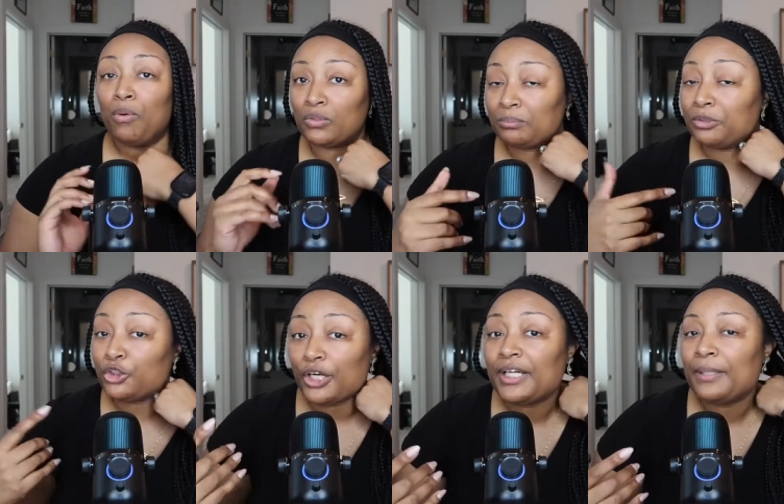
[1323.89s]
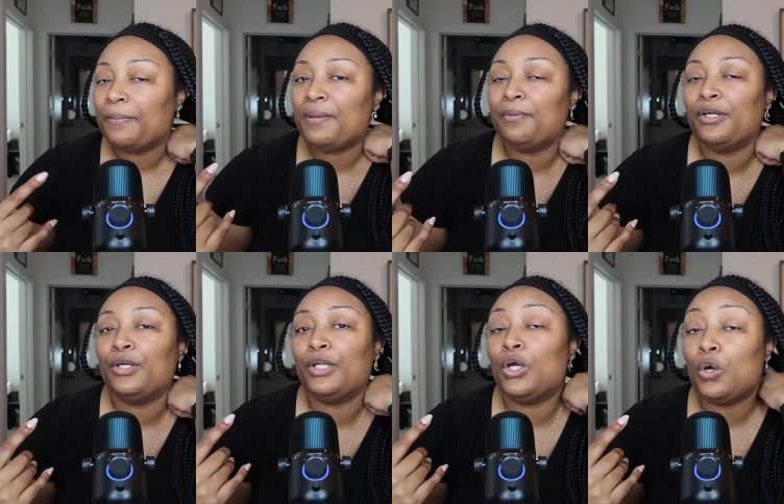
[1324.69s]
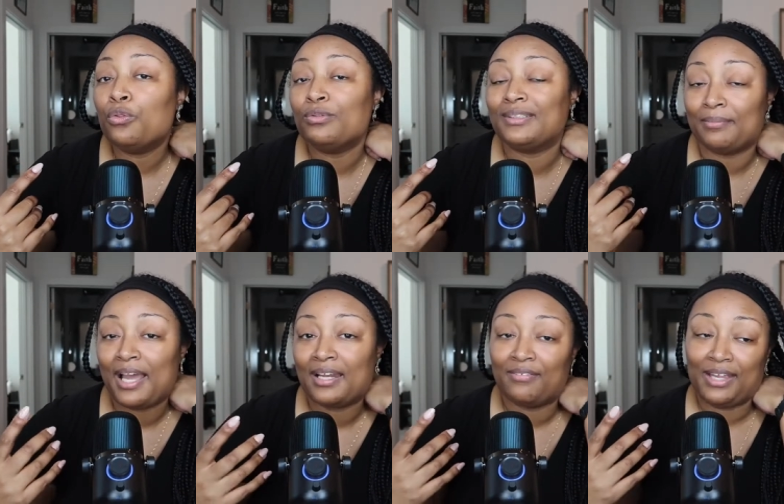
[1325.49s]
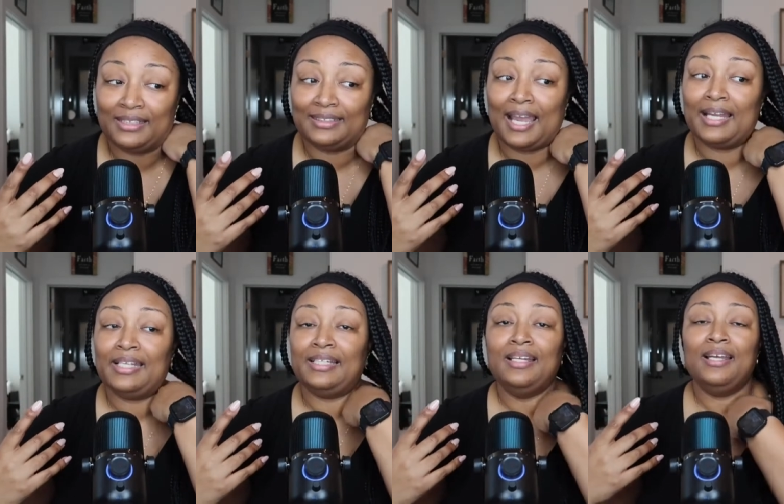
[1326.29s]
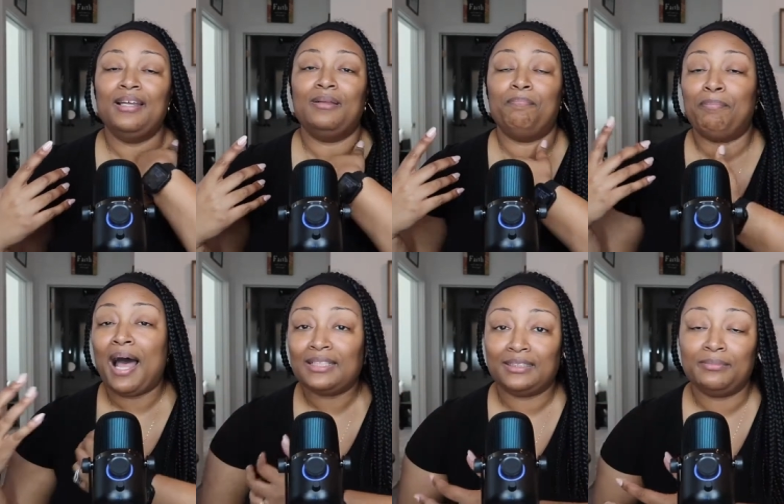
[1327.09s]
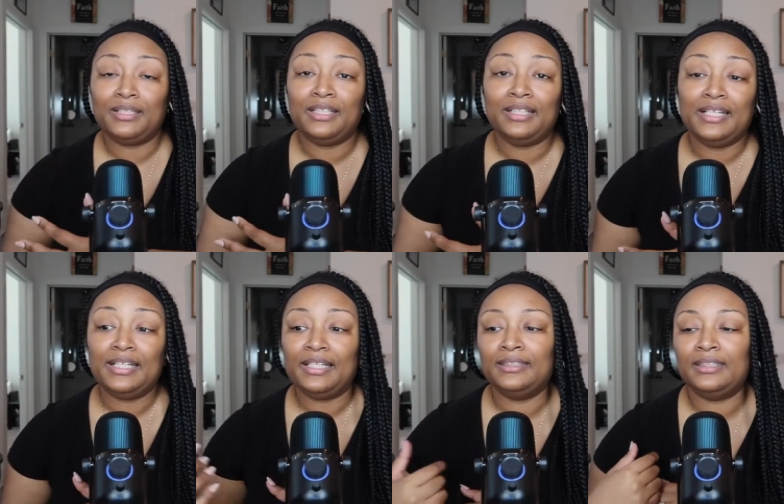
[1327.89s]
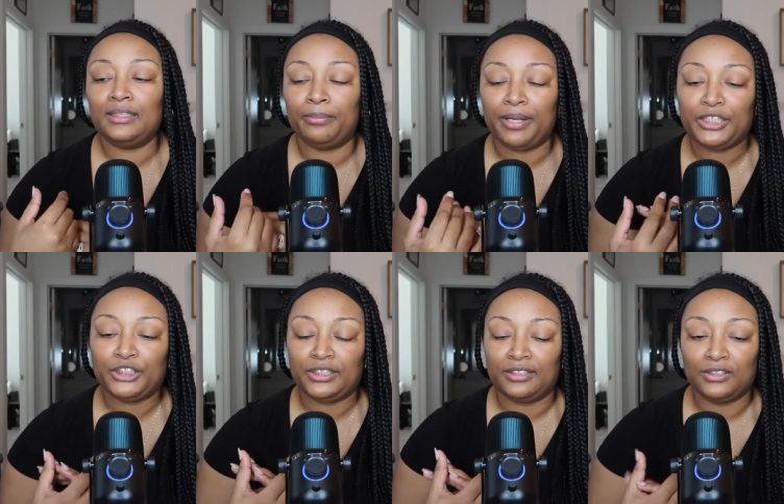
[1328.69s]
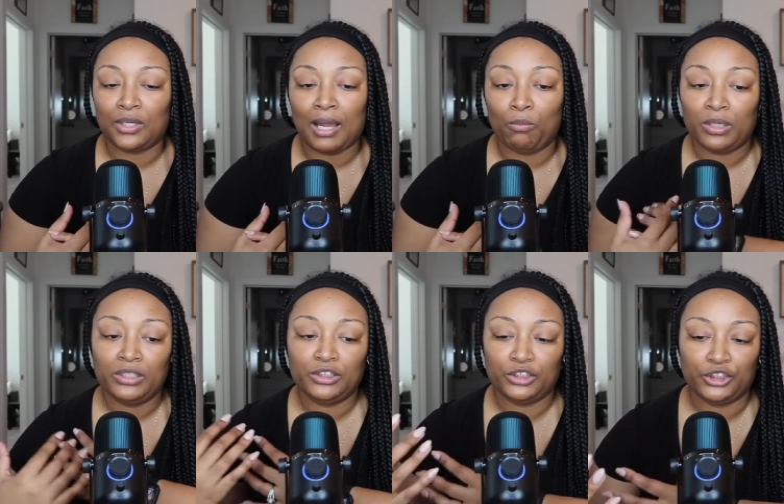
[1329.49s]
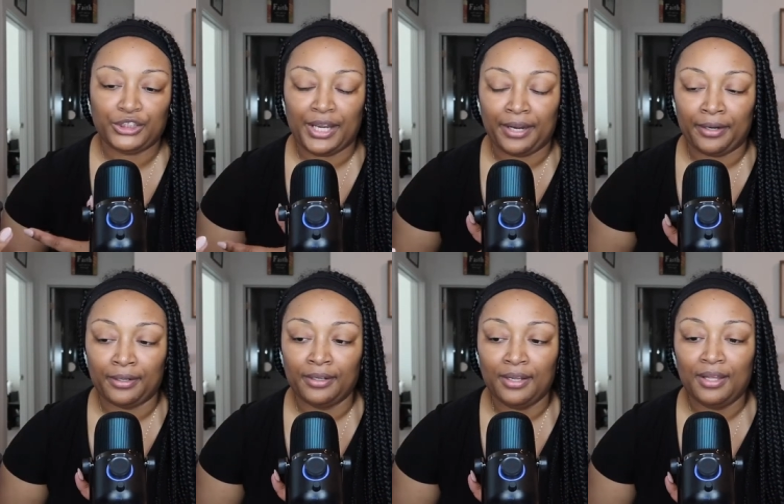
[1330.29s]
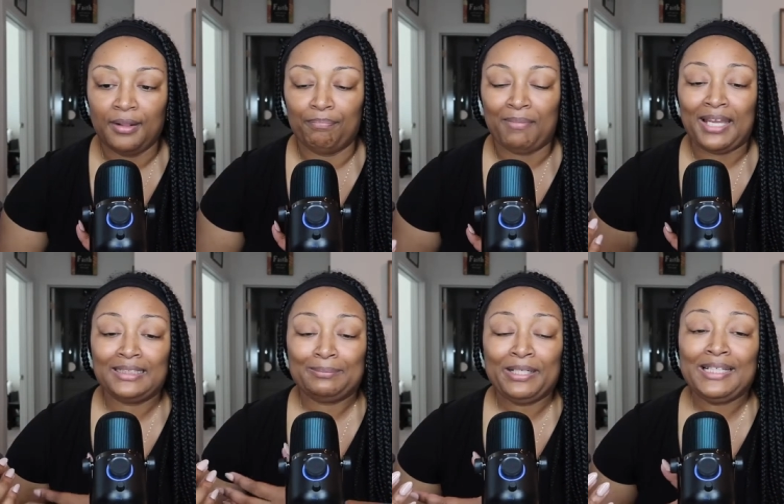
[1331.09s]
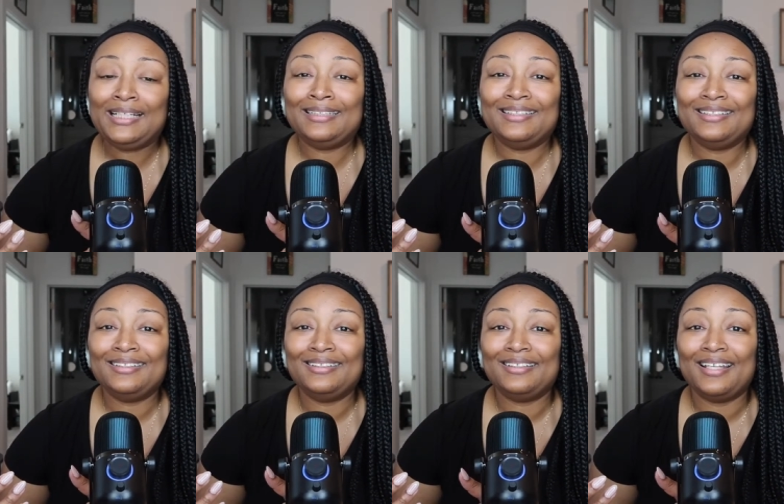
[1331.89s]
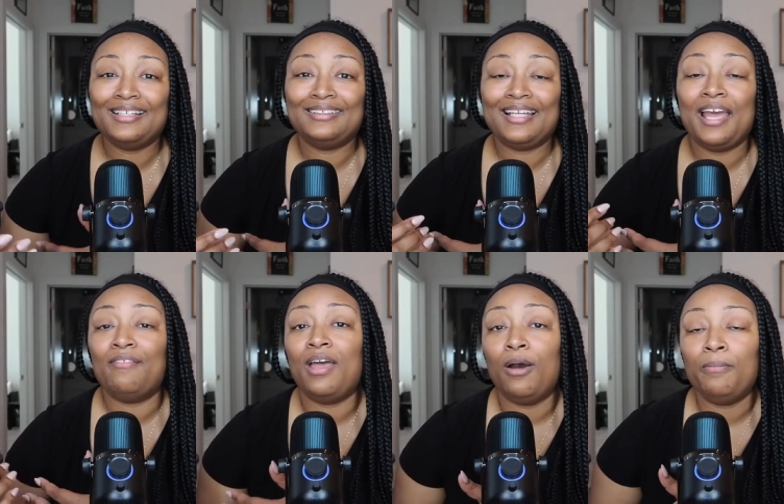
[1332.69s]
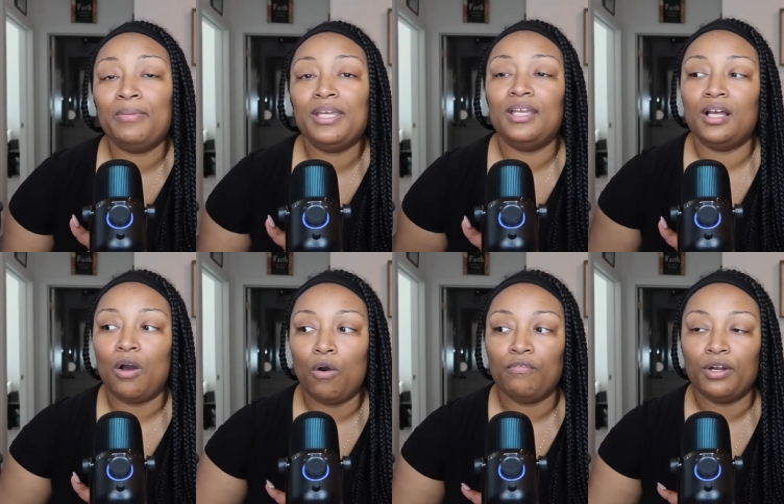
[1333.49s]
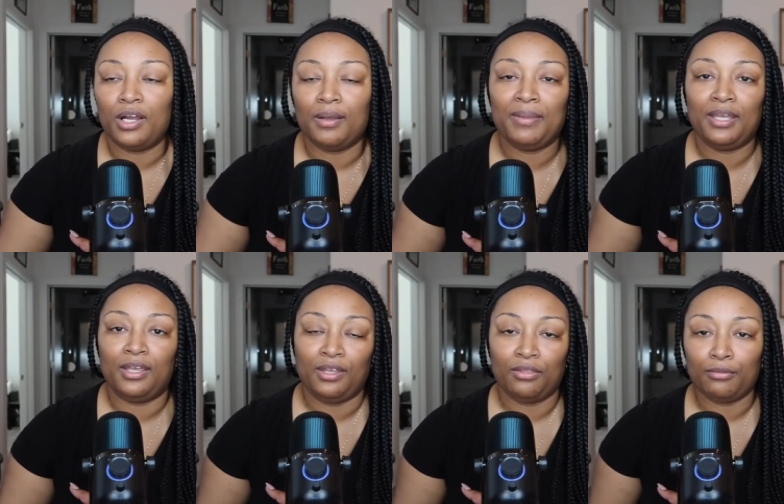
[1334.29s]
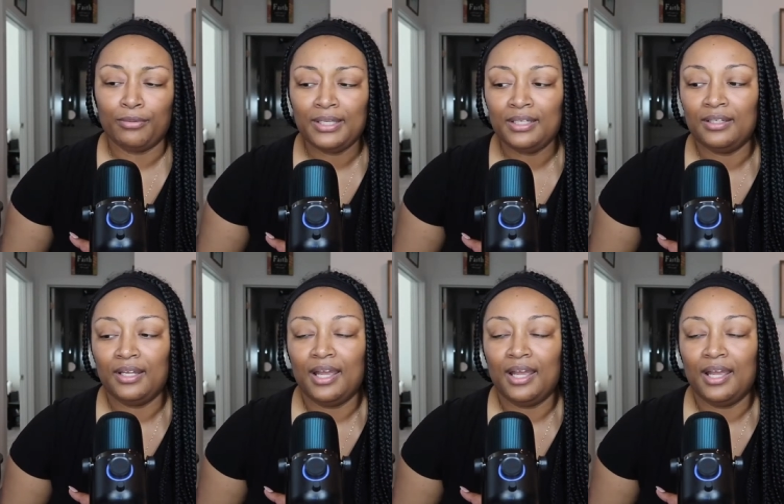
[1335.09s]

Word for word: most majority people are going to go through some kind of anxiety, possibly leading into depression. And so I wanted to share my experiences, things that have helped me overcome and get through it